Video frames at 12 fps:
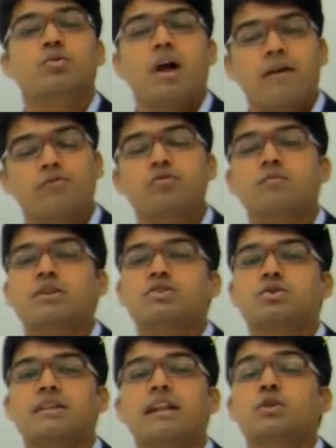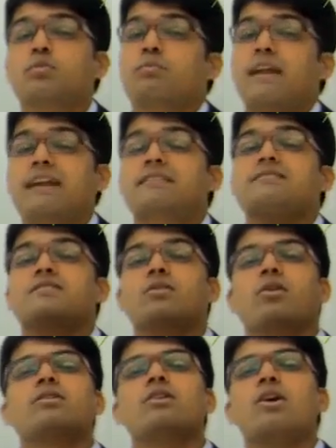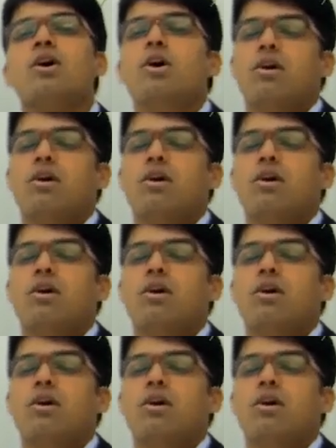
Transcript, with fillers: you have to make sure that you practice a lot